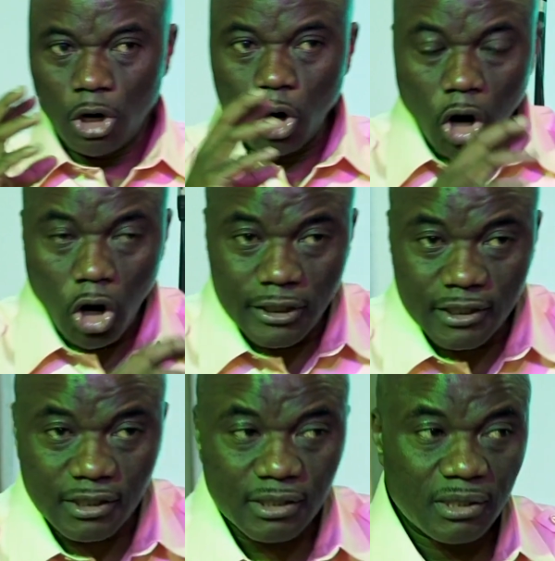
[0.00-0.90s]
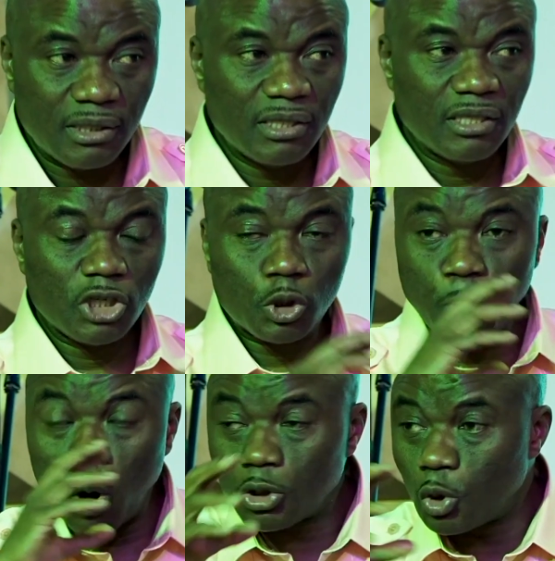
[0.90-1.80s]
The Lord's
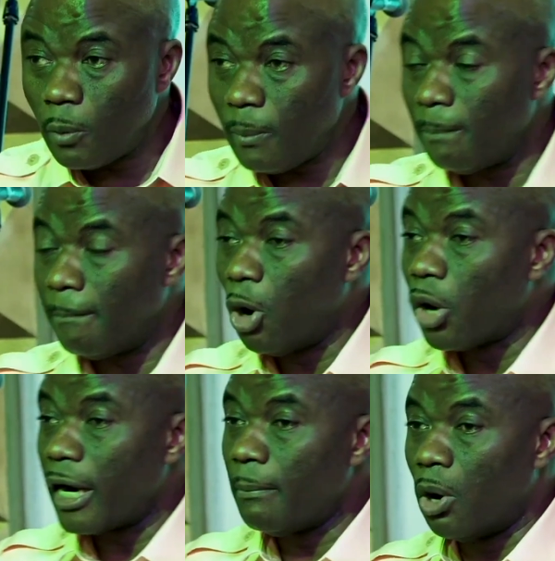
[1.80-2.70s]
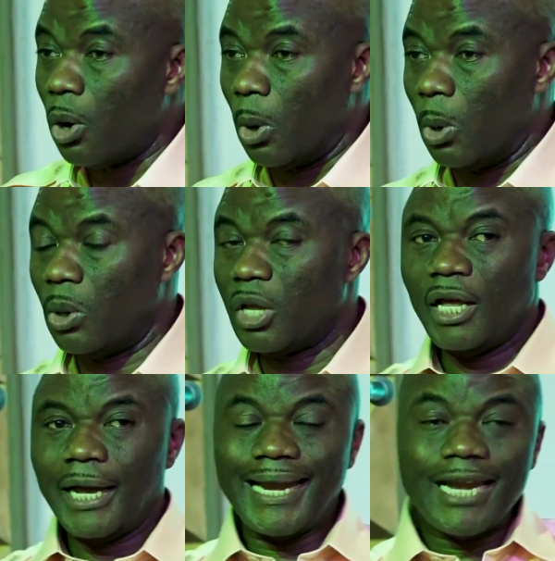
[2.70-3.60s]
spoke to him more and more.
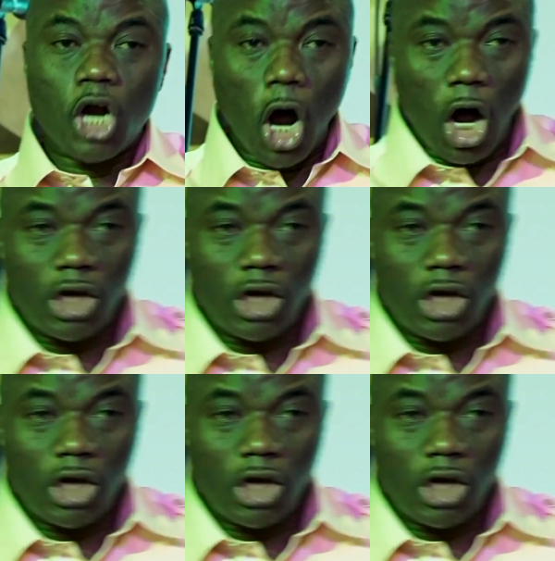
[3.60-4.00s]
And it